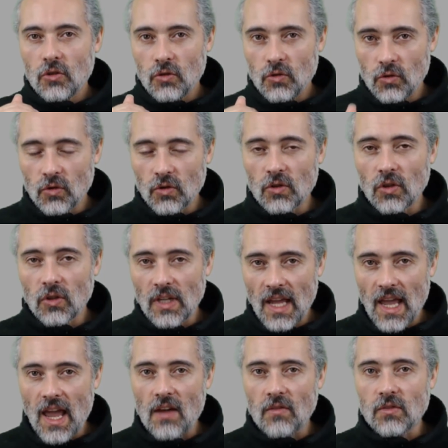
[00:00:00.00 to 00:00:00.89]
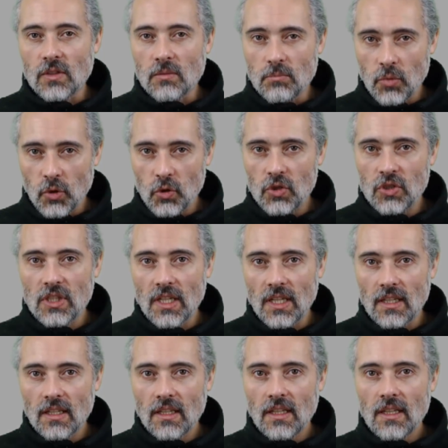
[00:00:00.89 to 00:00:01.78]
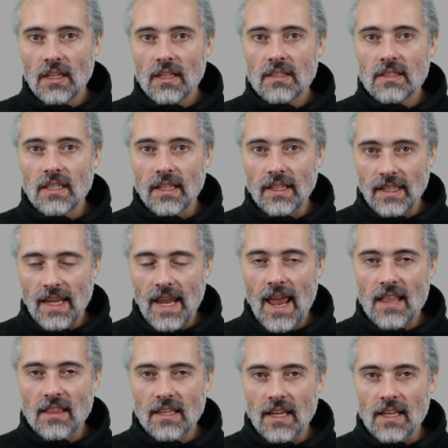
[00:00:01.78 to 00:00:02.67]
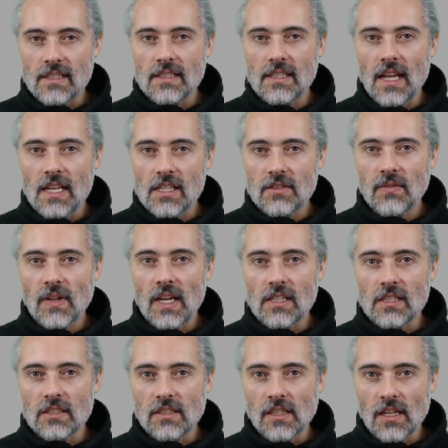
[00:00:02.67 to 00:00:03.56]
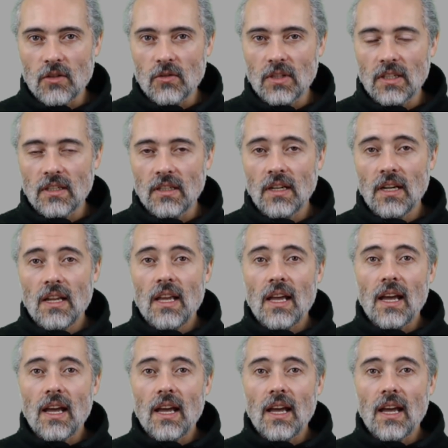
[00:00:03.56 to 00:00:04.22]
You're going to have to push it to get that satisfaction out there.